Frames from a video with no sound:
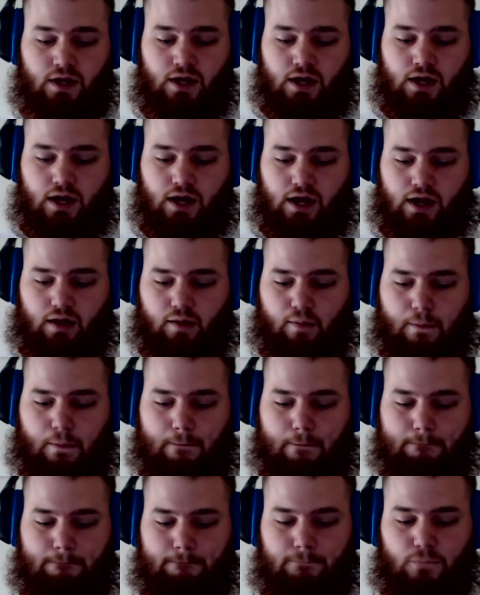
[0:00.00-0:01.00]

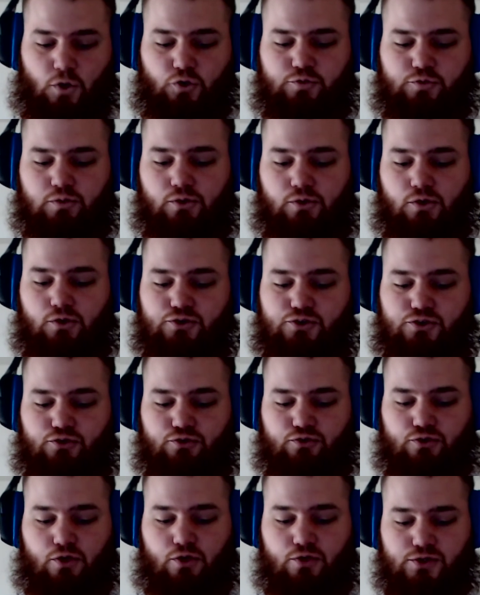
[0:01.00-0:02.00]
Multiple
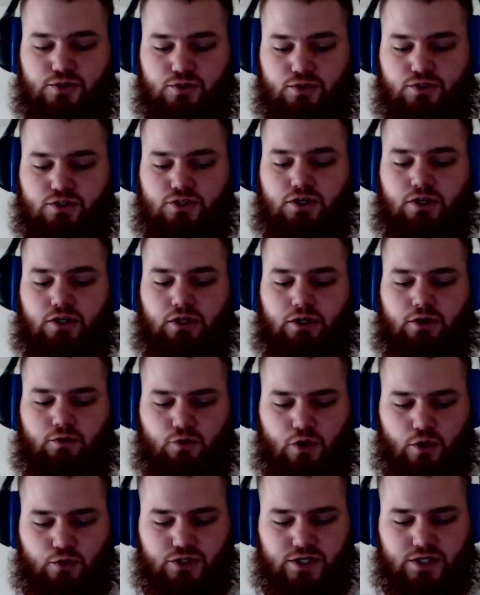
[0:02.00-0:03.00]

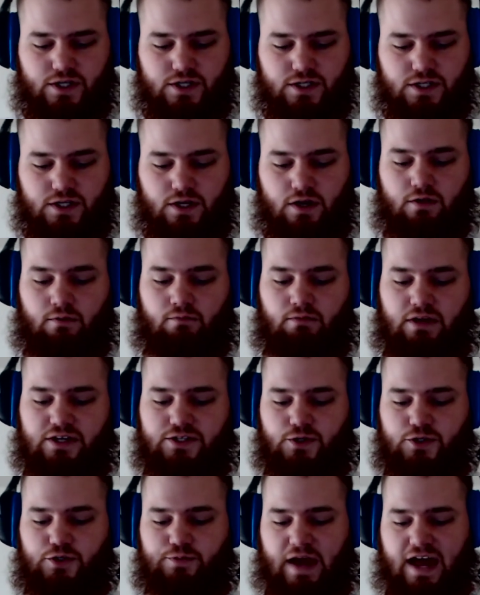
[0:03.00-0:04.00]
sclerosis, muscle
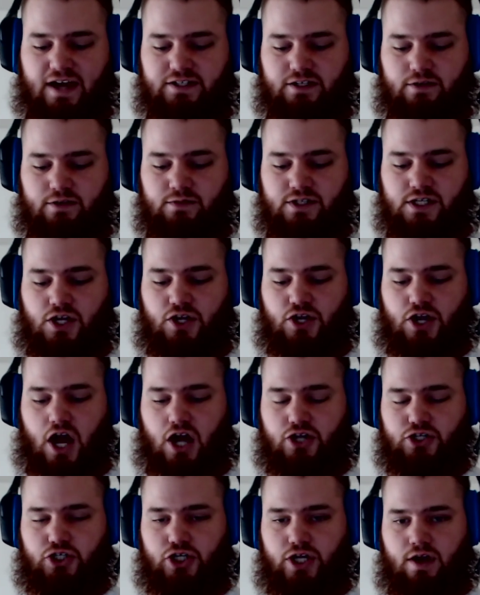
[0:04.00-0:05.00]
spasms,
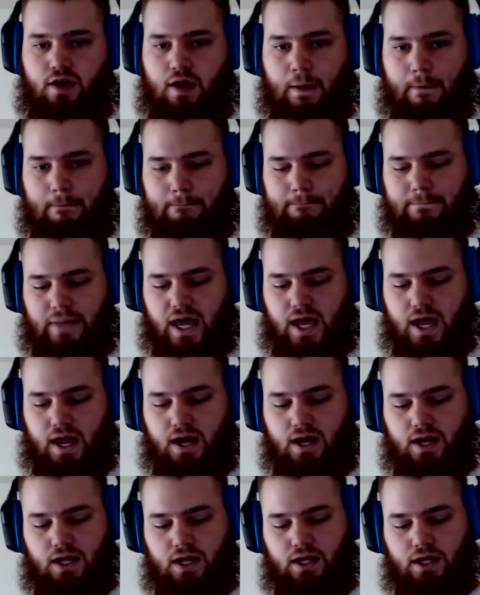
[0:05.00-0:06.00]
nausea,
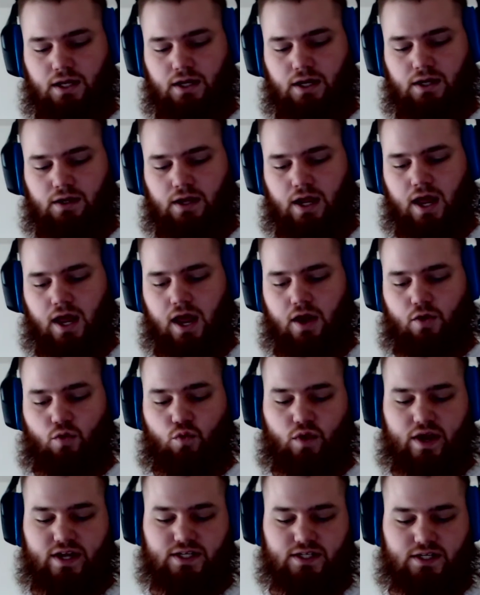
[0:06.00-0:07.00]
pain, and
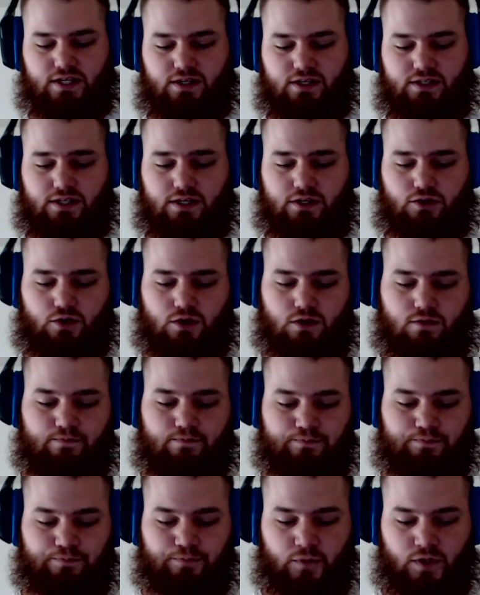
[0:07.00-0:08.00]
wasting syndrome.
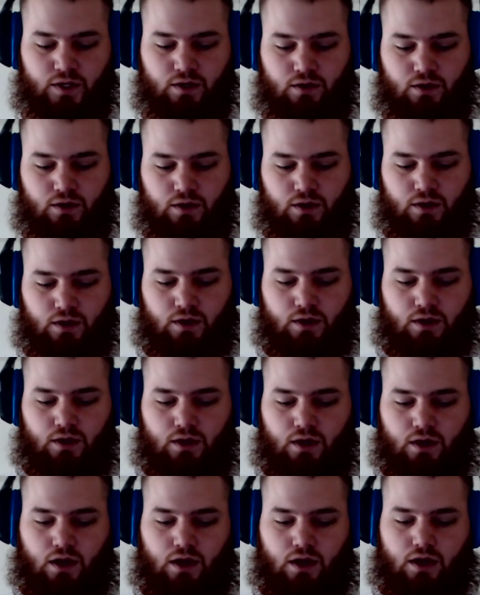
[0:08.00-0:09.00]

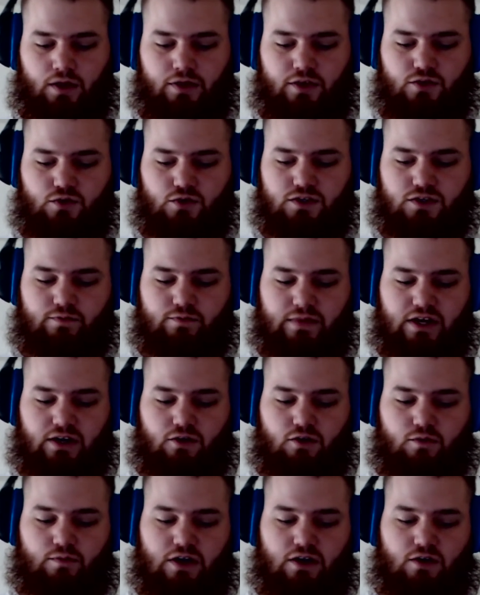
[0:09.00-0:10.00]
The use of
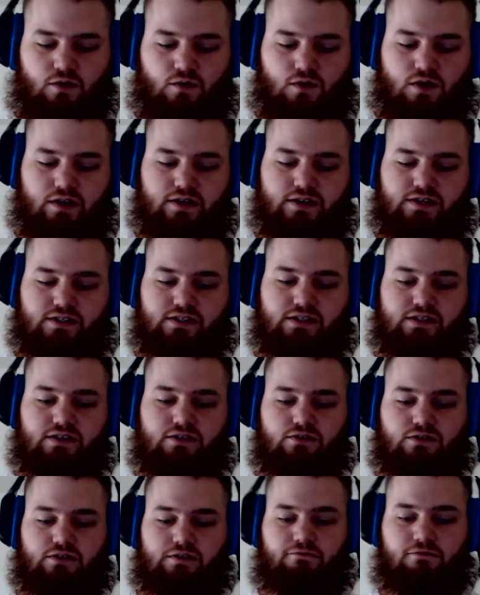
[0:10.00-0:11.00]
medical marijuana is
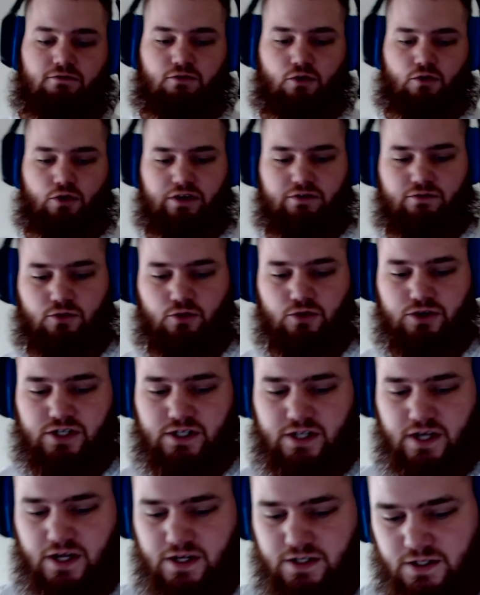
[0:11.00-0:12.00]
legal in 44
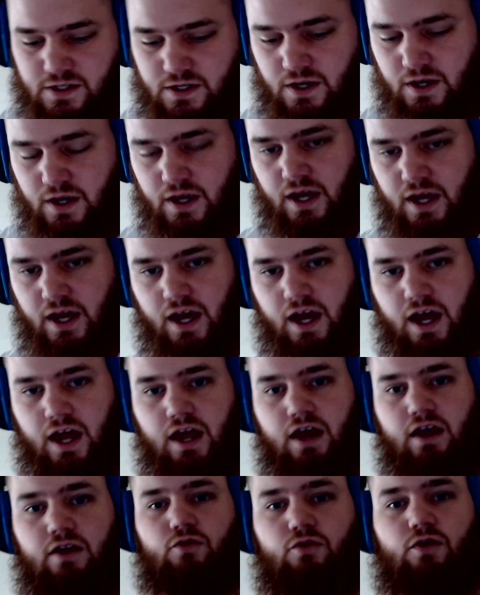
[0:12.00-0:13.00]
states,
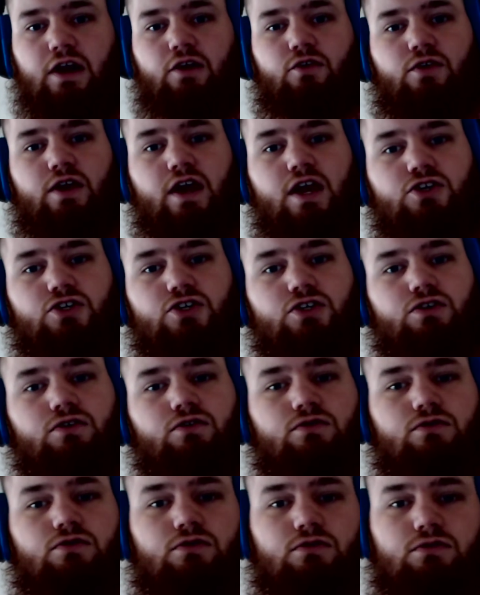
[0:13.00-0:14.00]
and
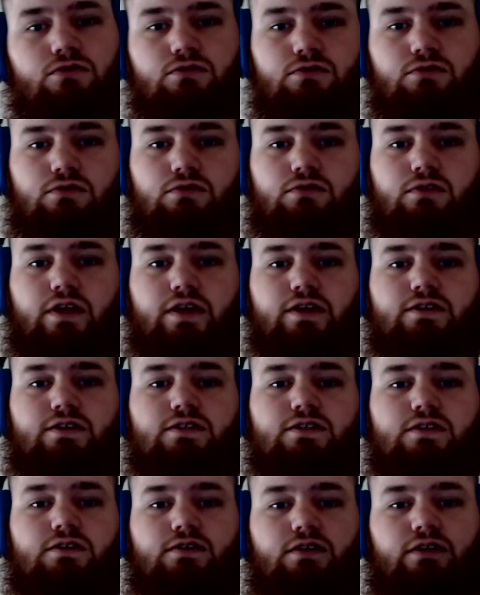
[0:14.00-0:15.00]
recreational
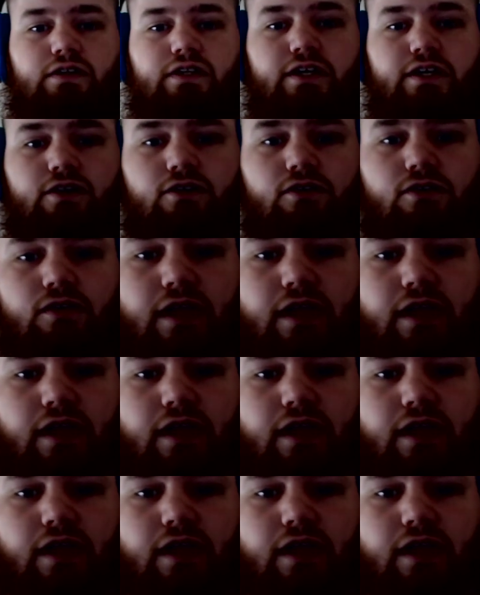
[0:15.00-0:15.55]
is legal